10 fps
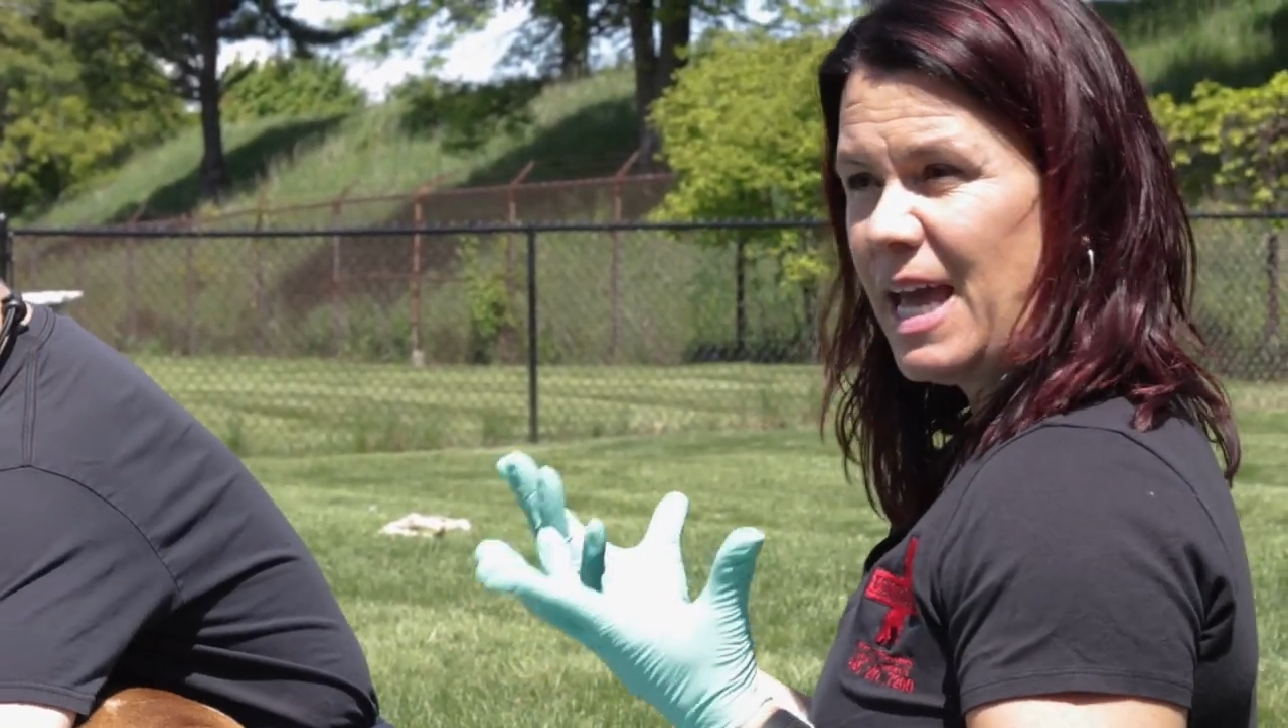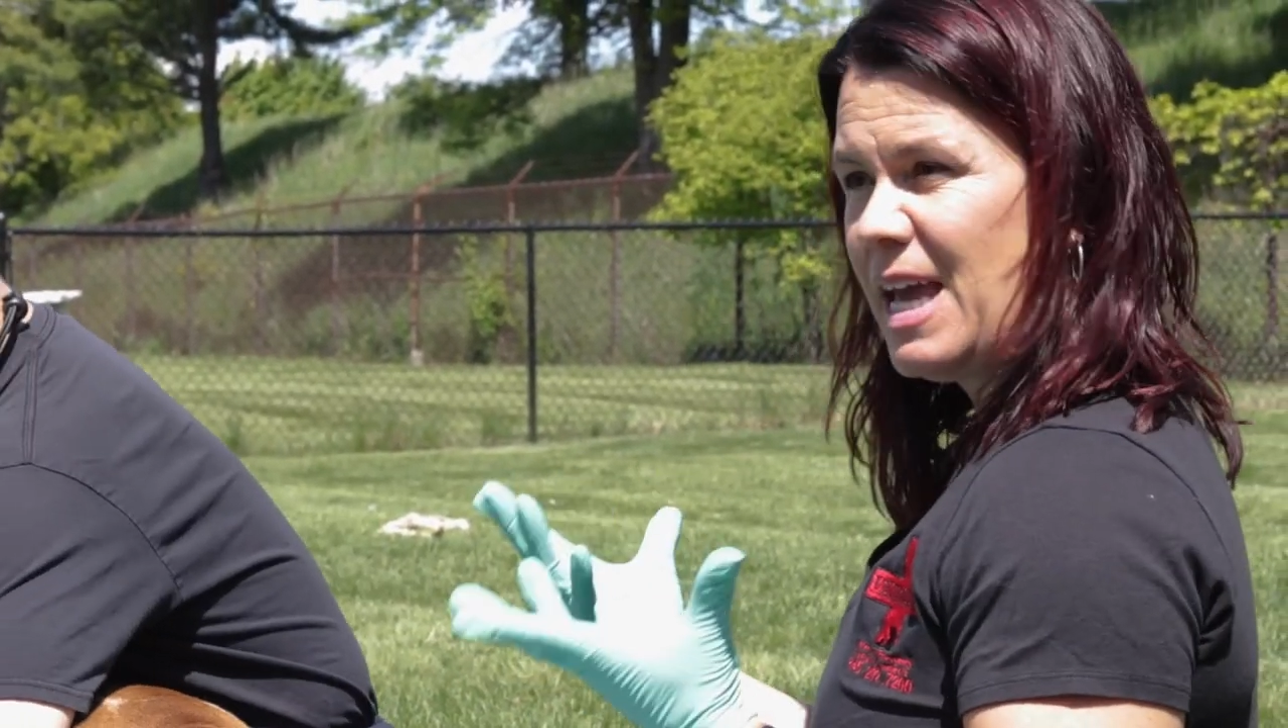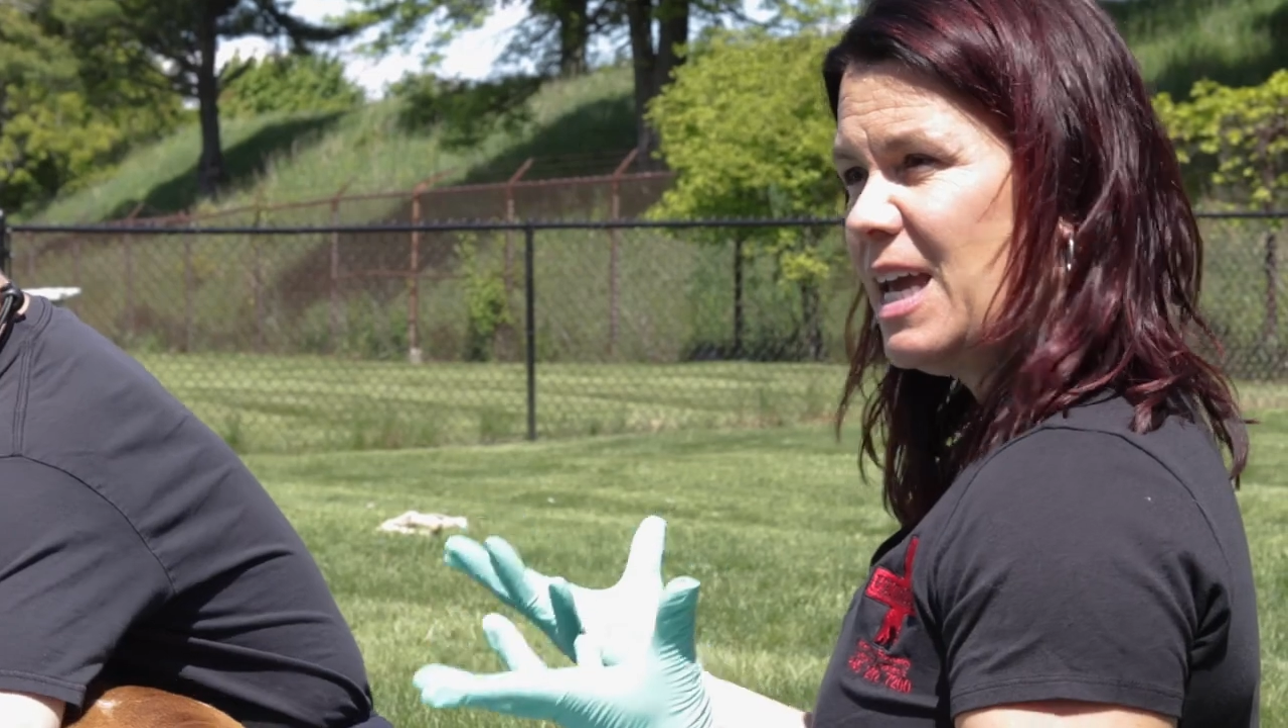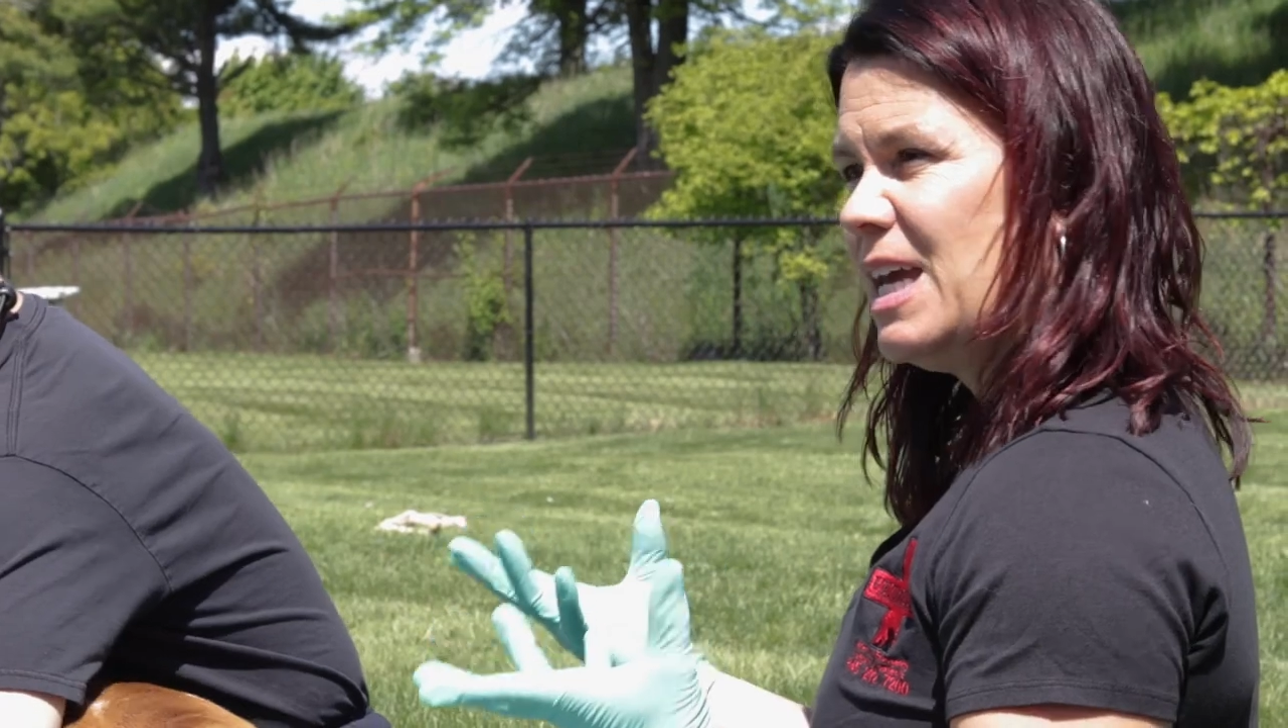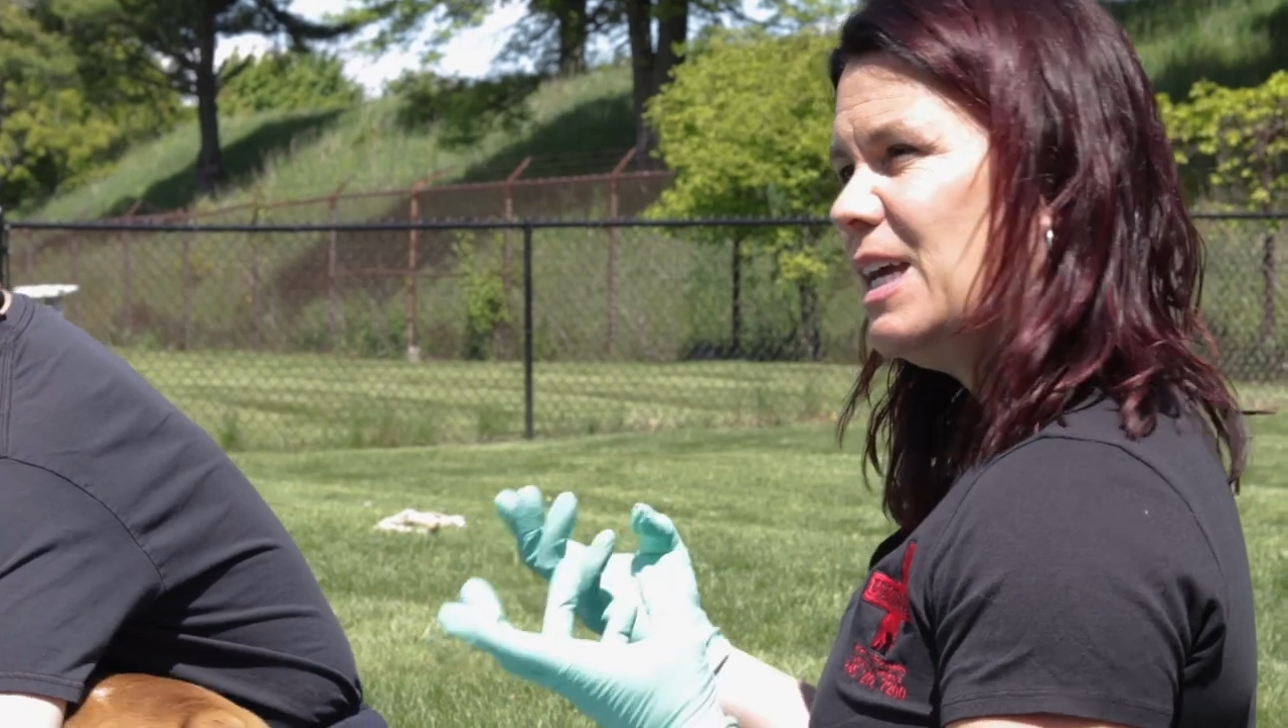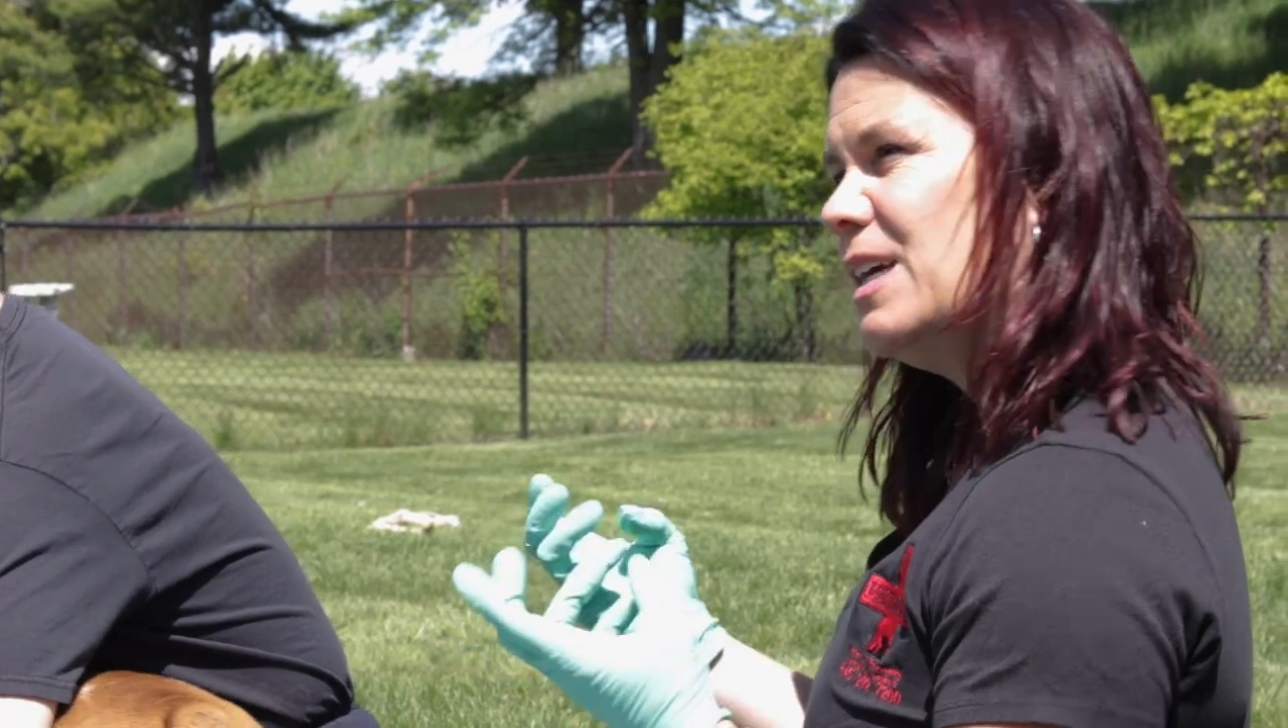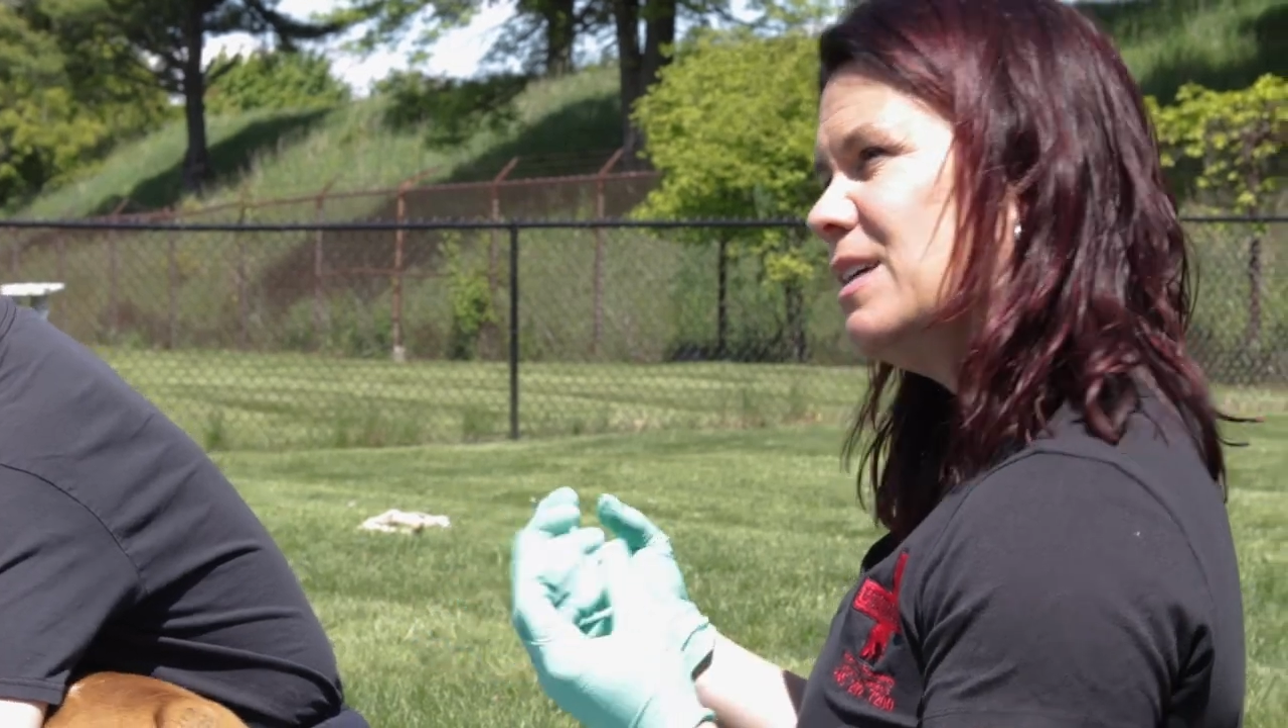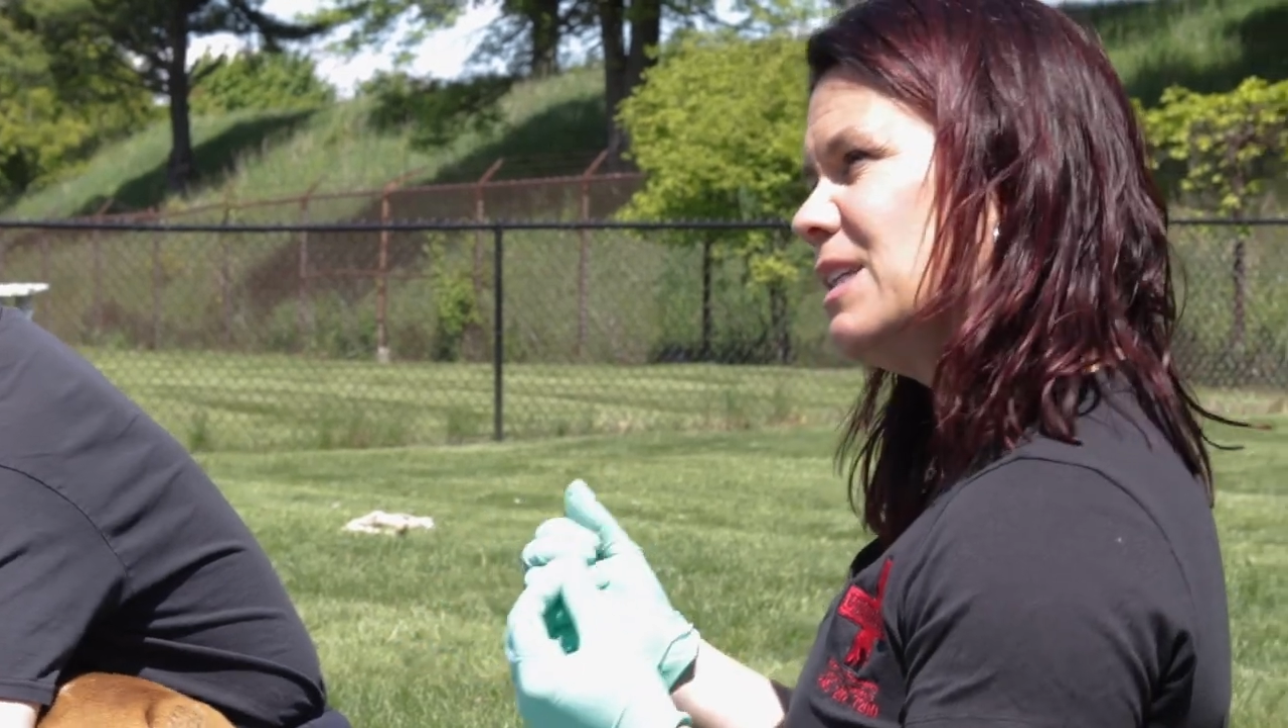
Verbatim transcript: a